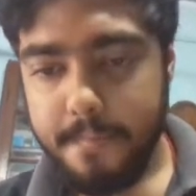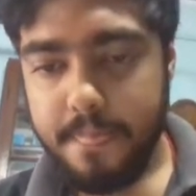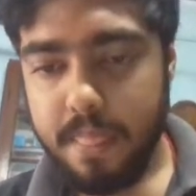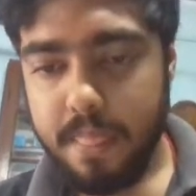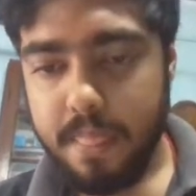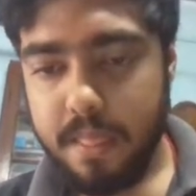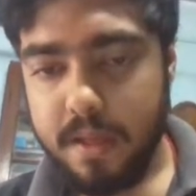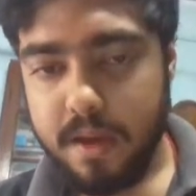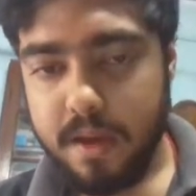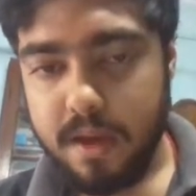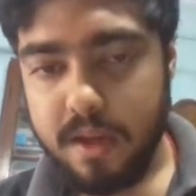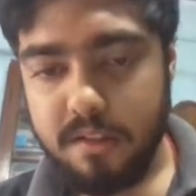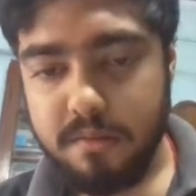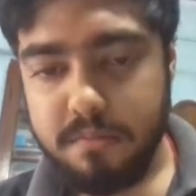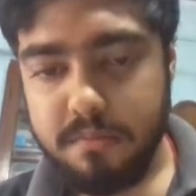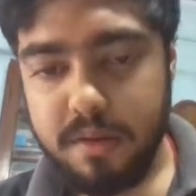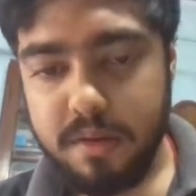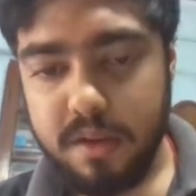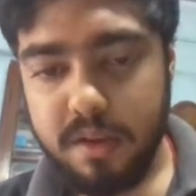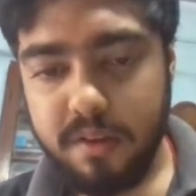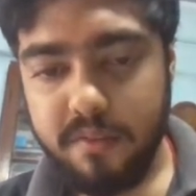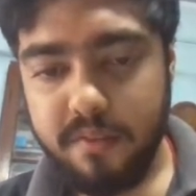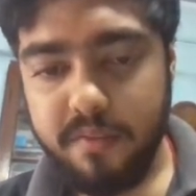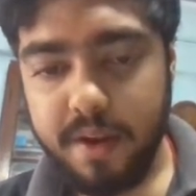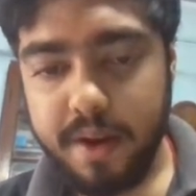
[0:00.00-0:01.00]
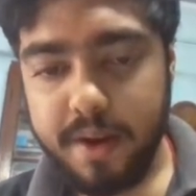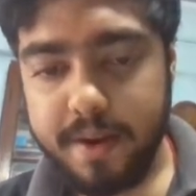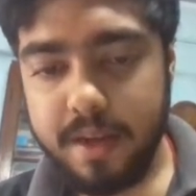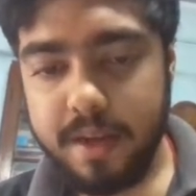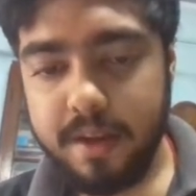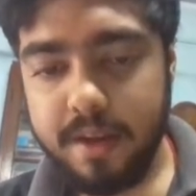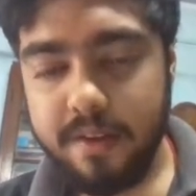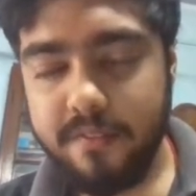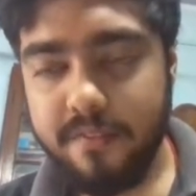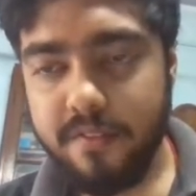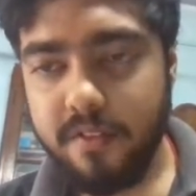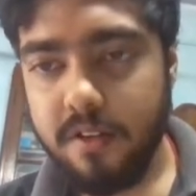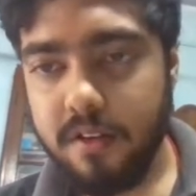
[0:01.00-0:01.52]
I'll be
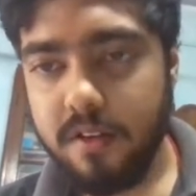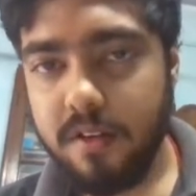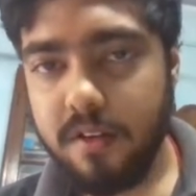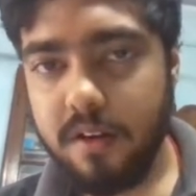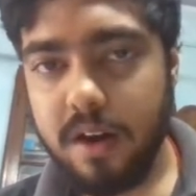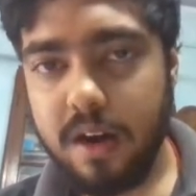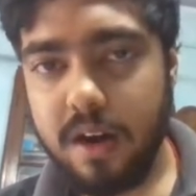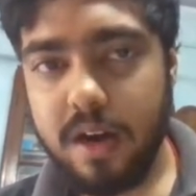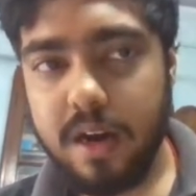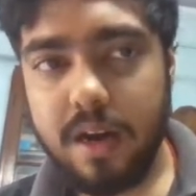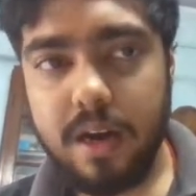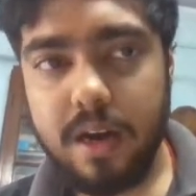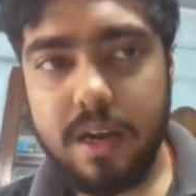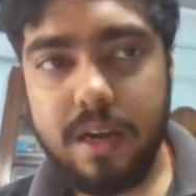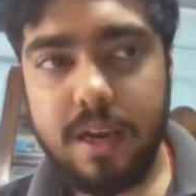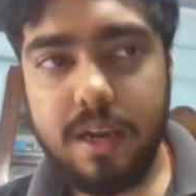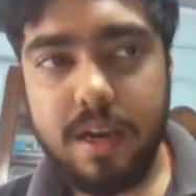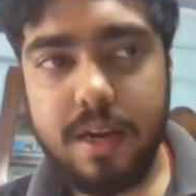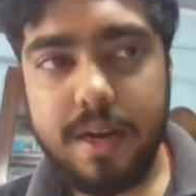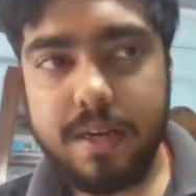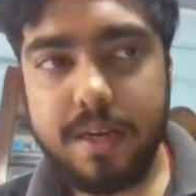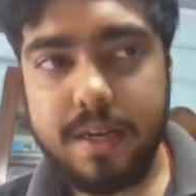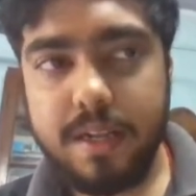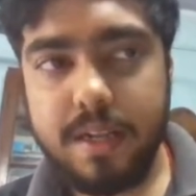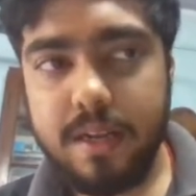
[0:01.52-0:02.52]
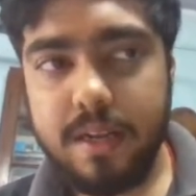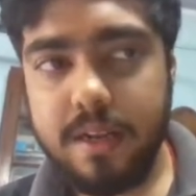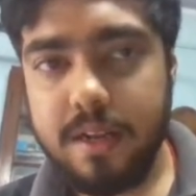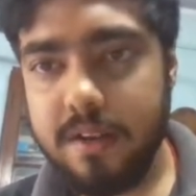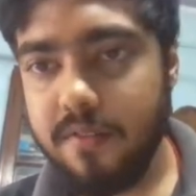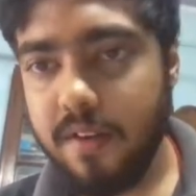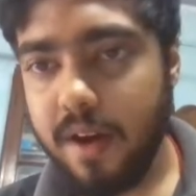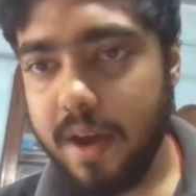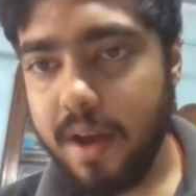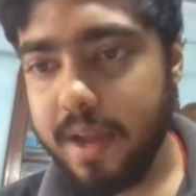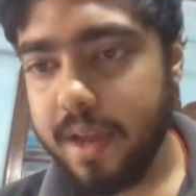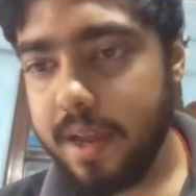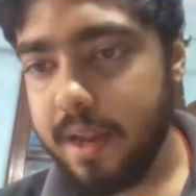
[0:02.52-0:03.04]
waiting for a little
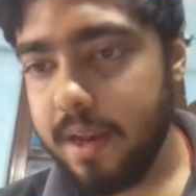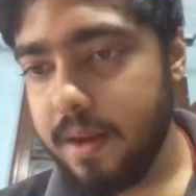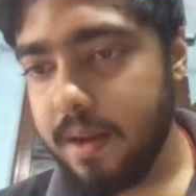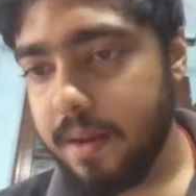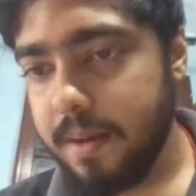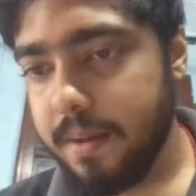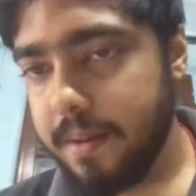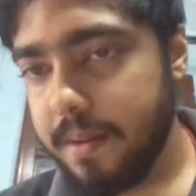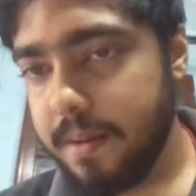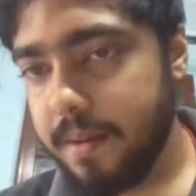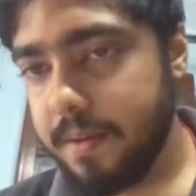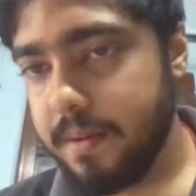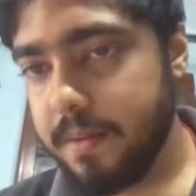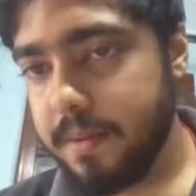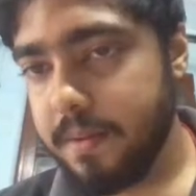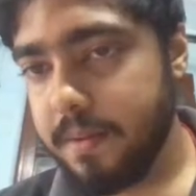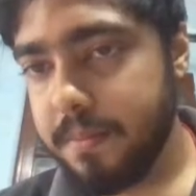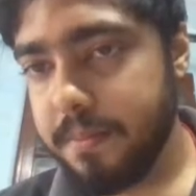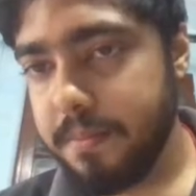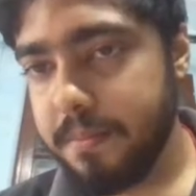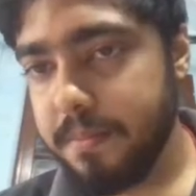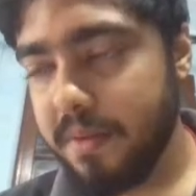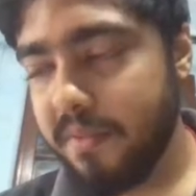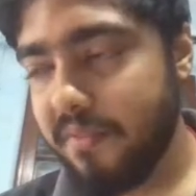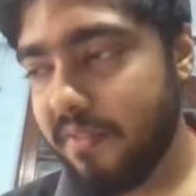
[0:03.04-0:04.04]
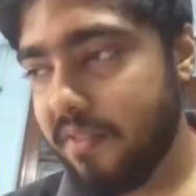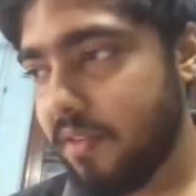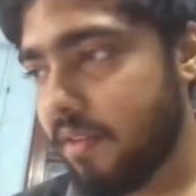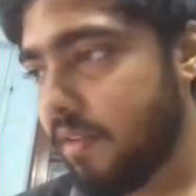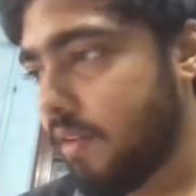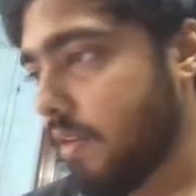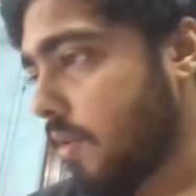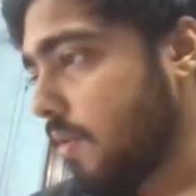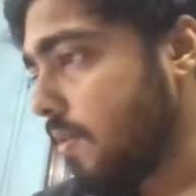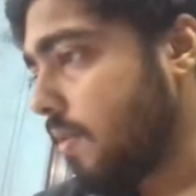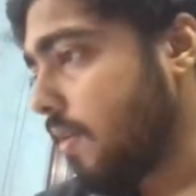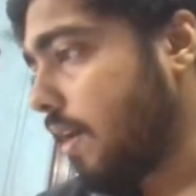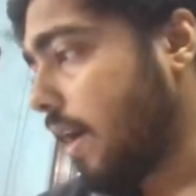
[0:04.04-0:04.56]
while before
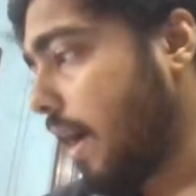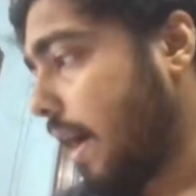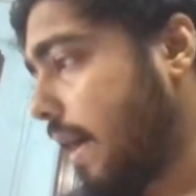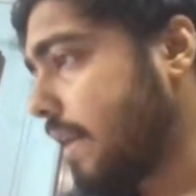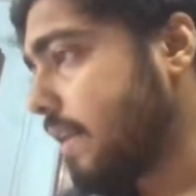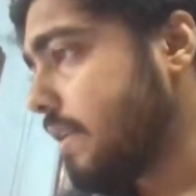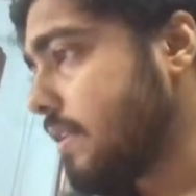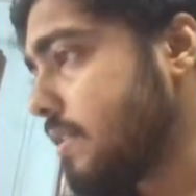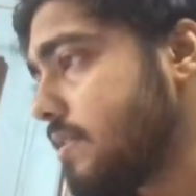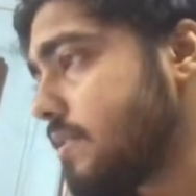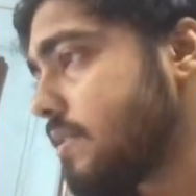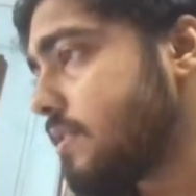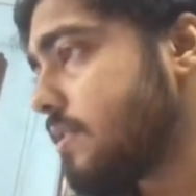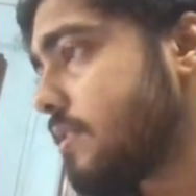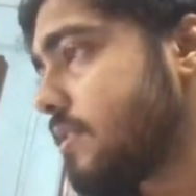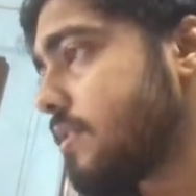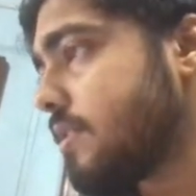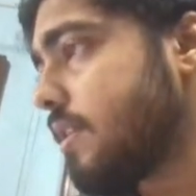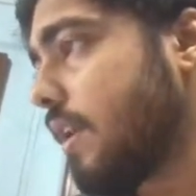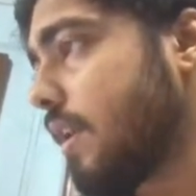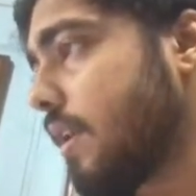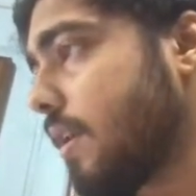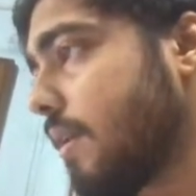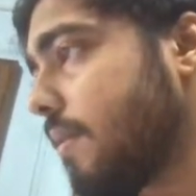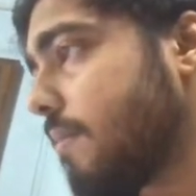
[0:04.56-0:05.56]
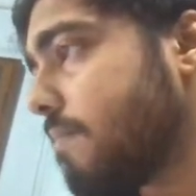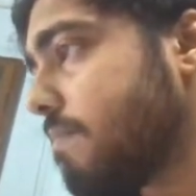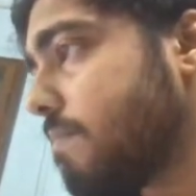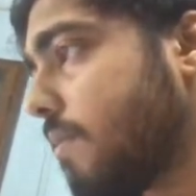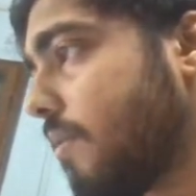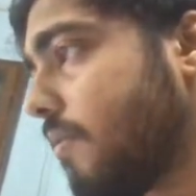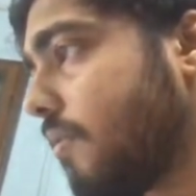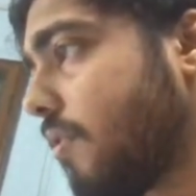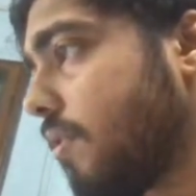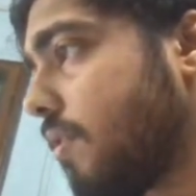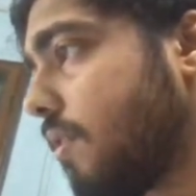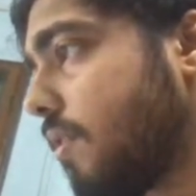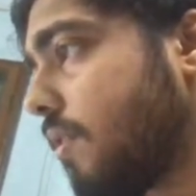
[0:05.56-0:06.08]
you guys
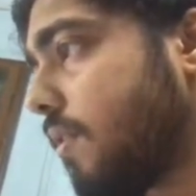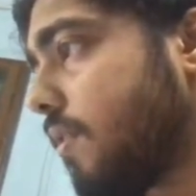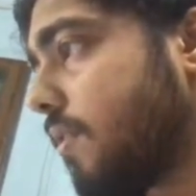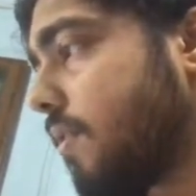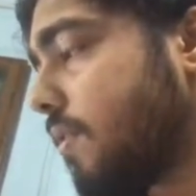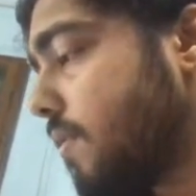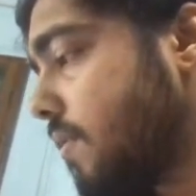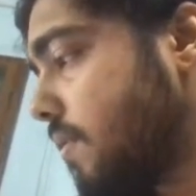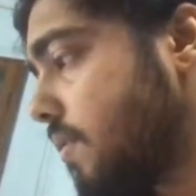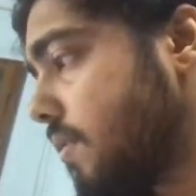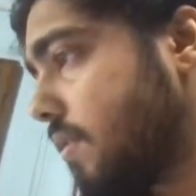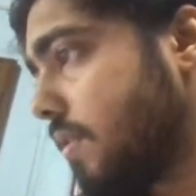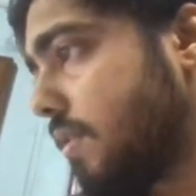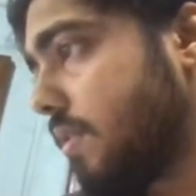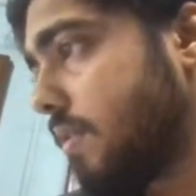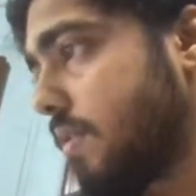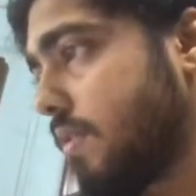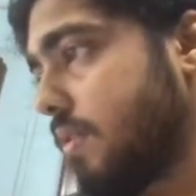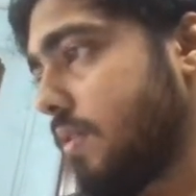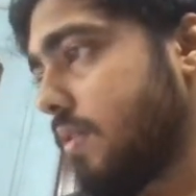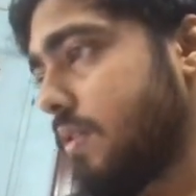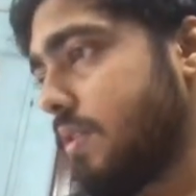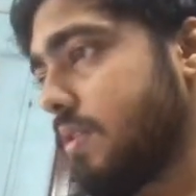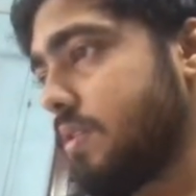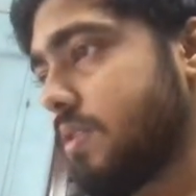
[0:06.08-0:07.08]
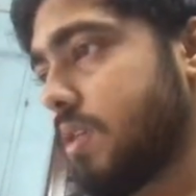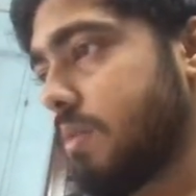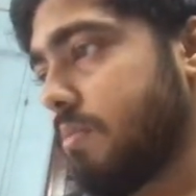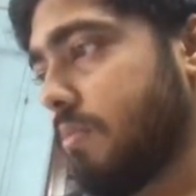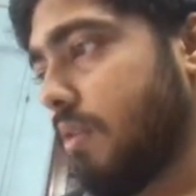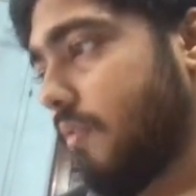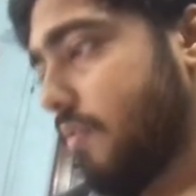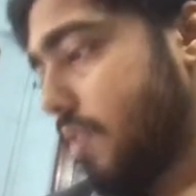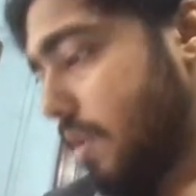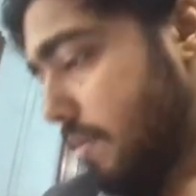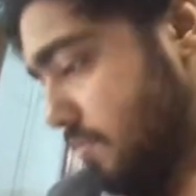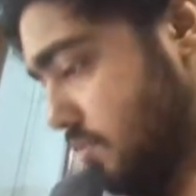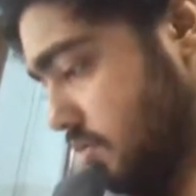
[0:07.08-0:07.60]
before some
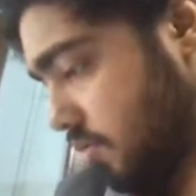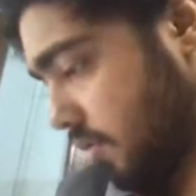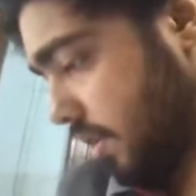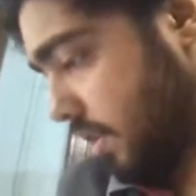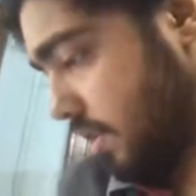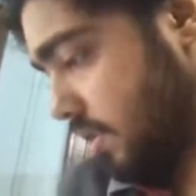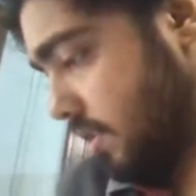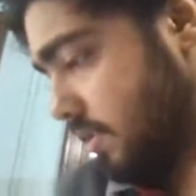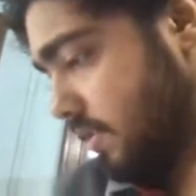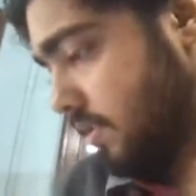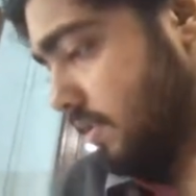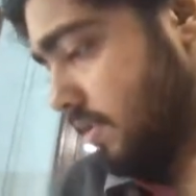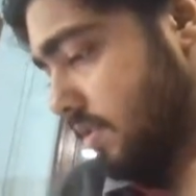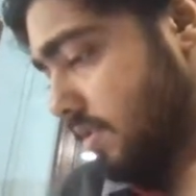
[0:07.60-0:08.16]
of them join.